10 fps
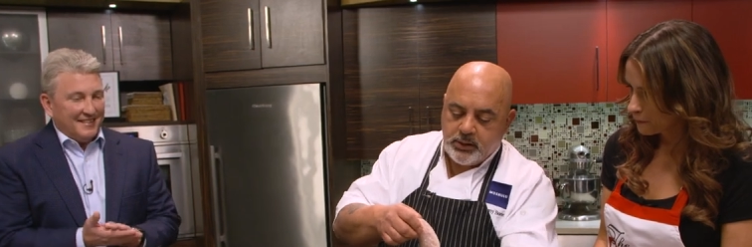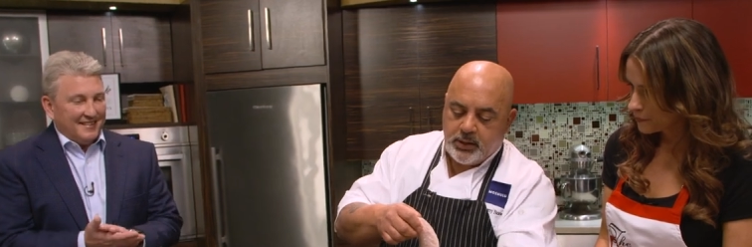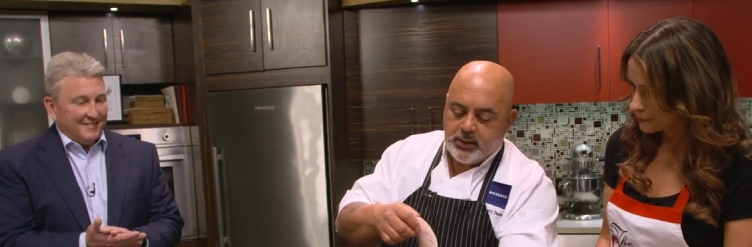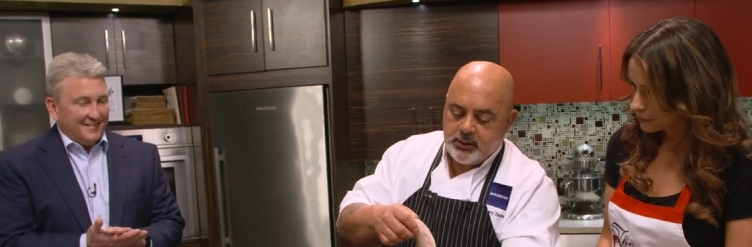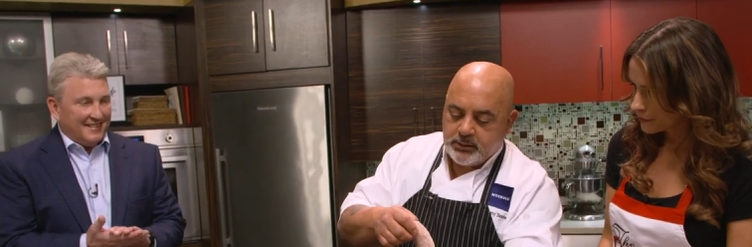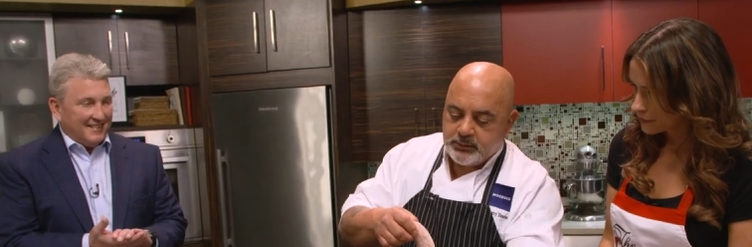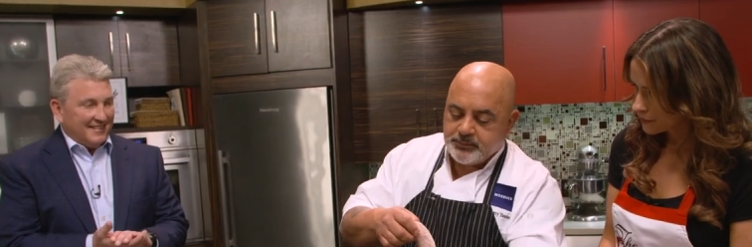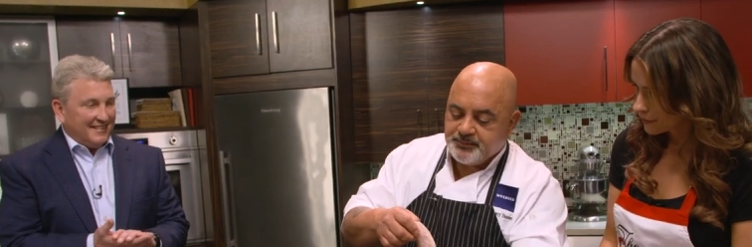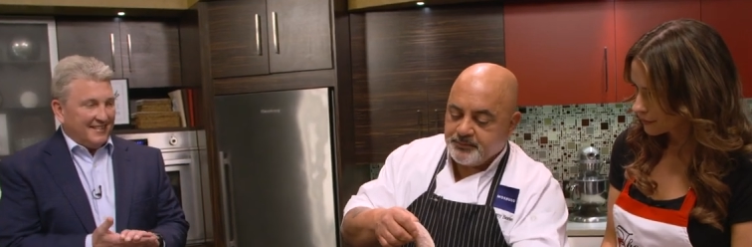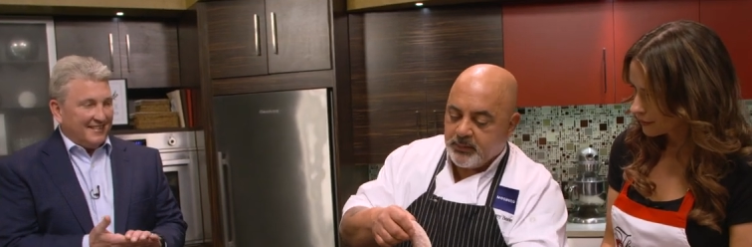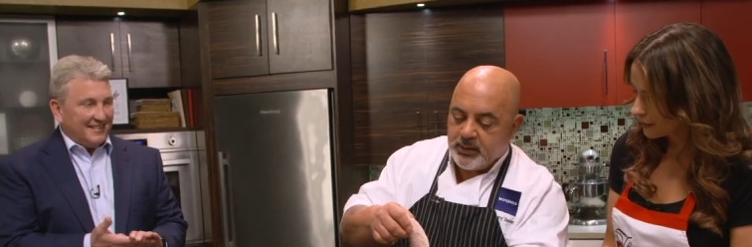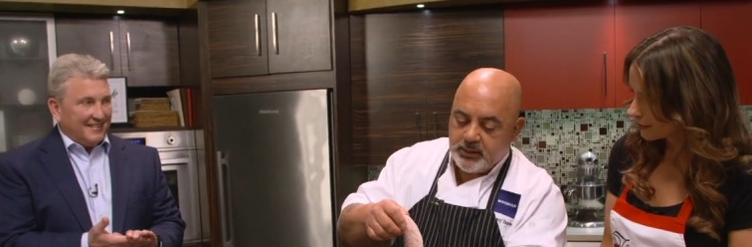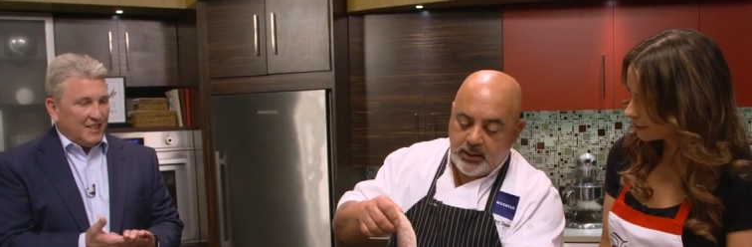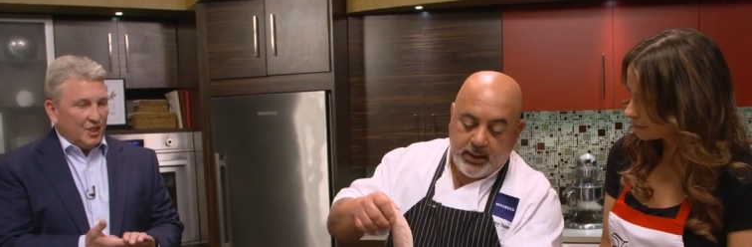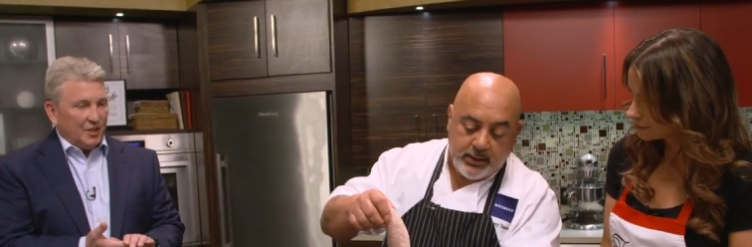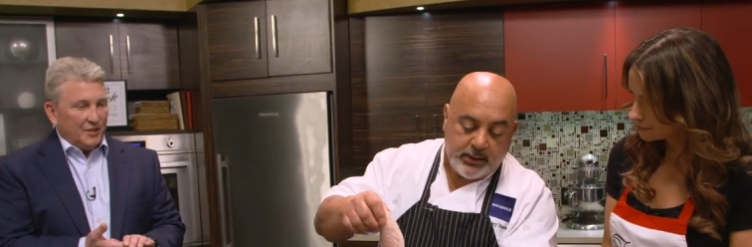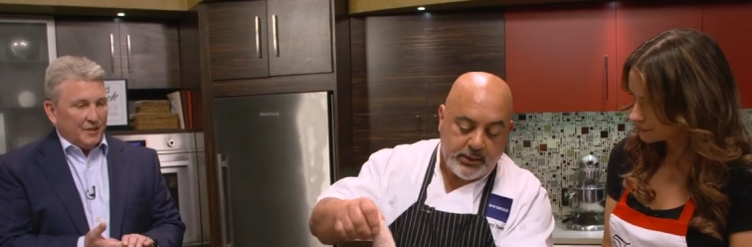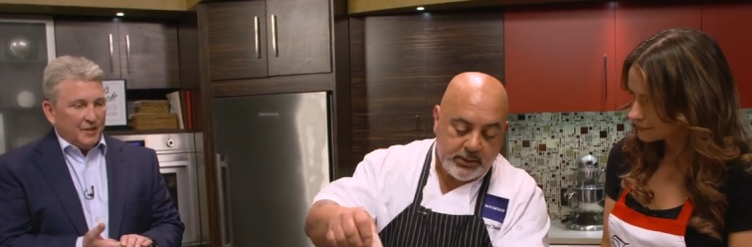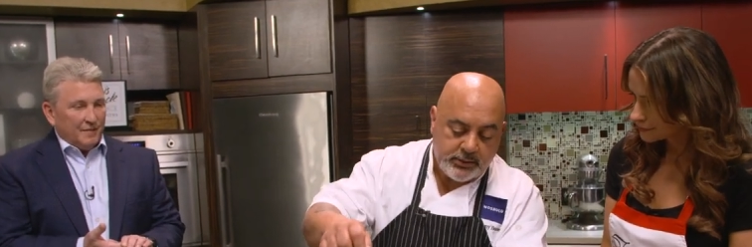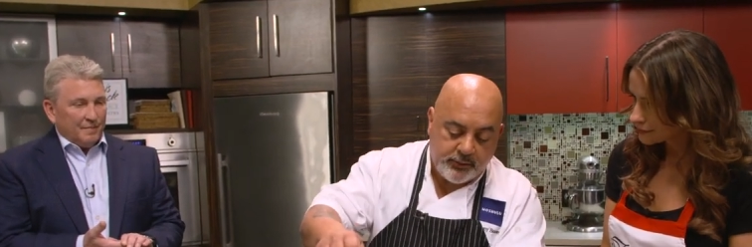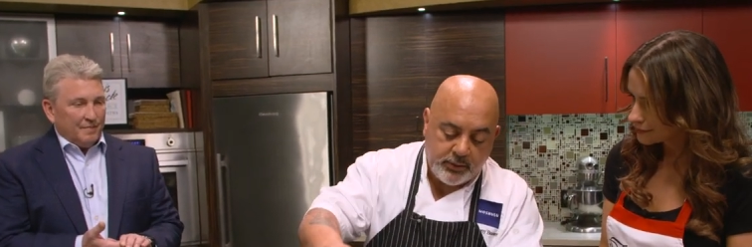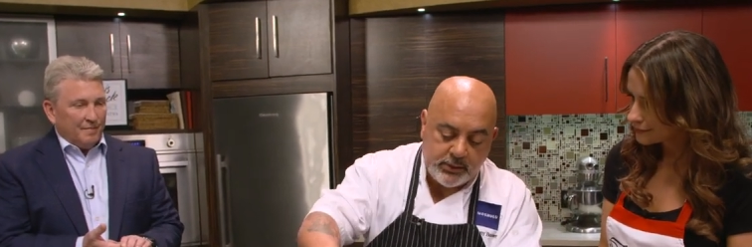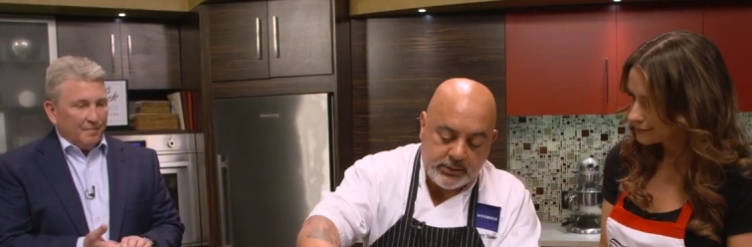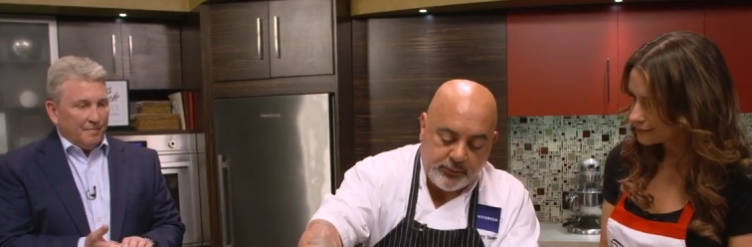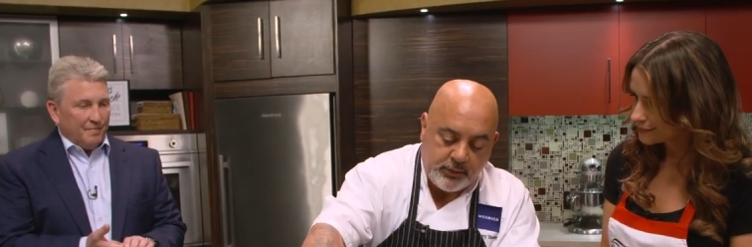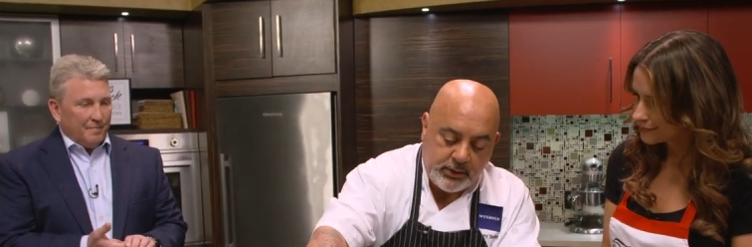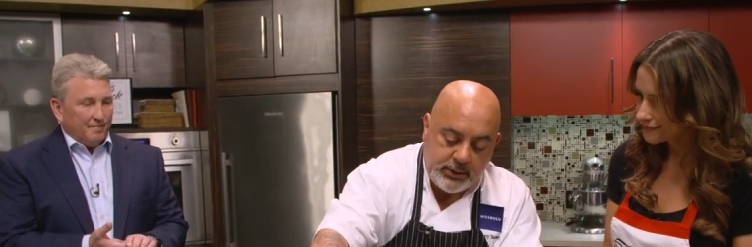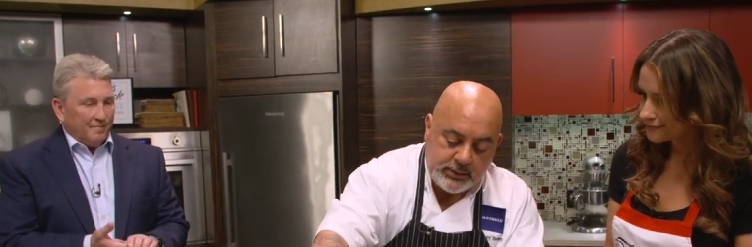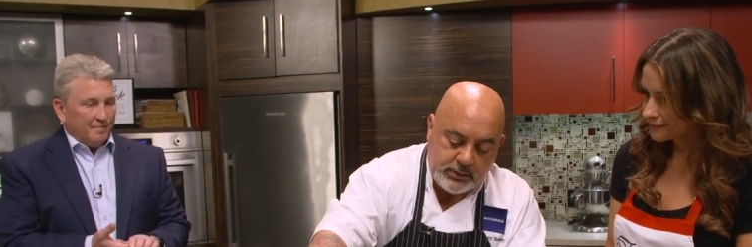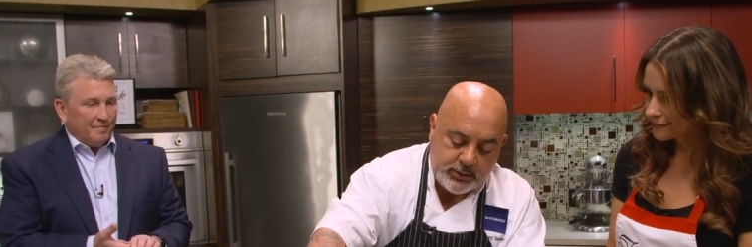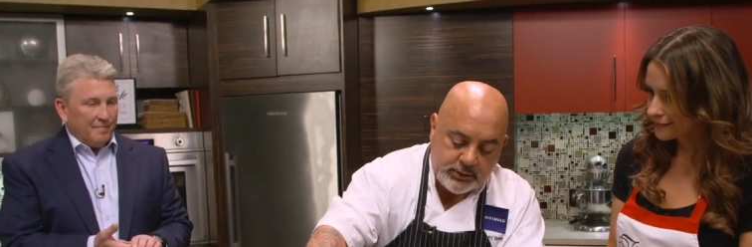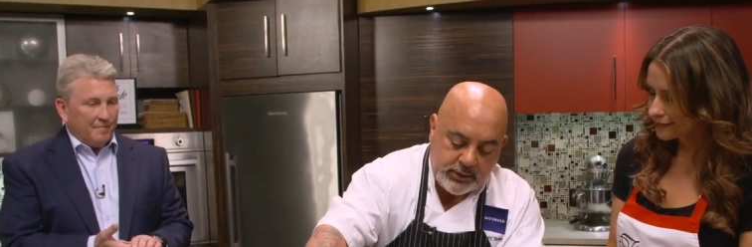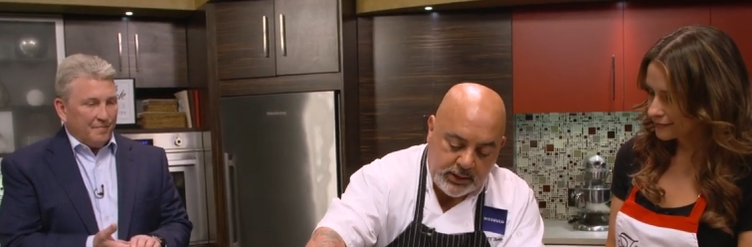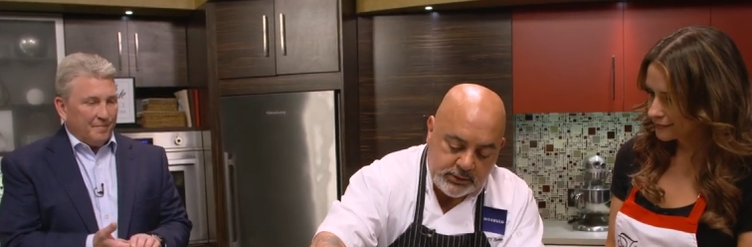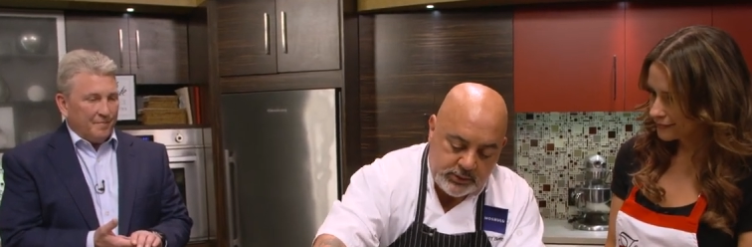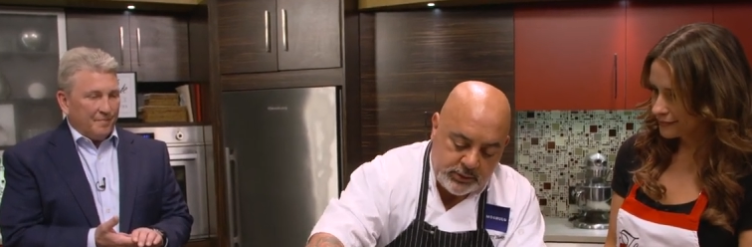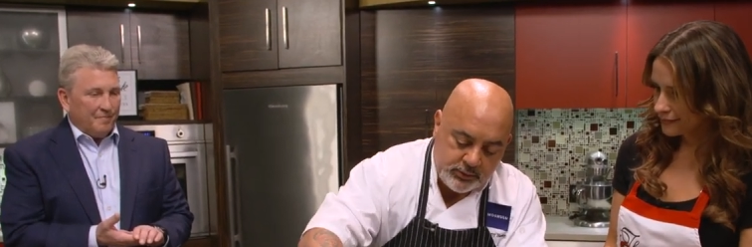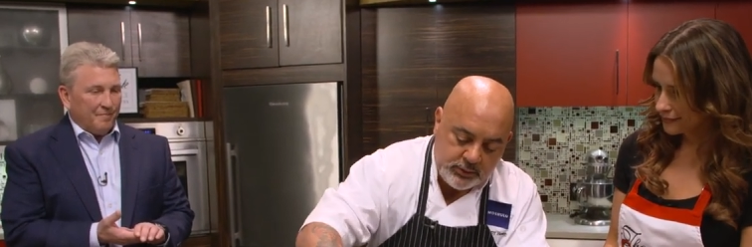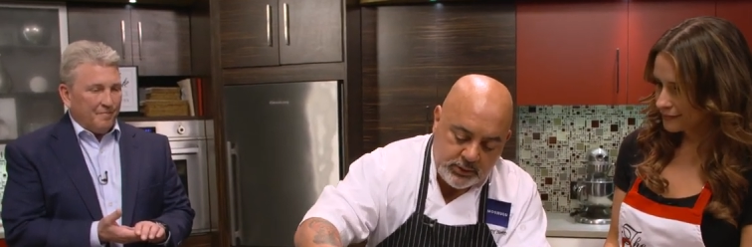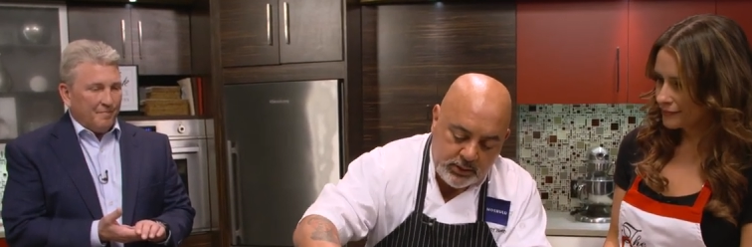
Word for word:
Speaker 1: Um, and yeah, I like it. It's a real, it's a real easy dish to execute.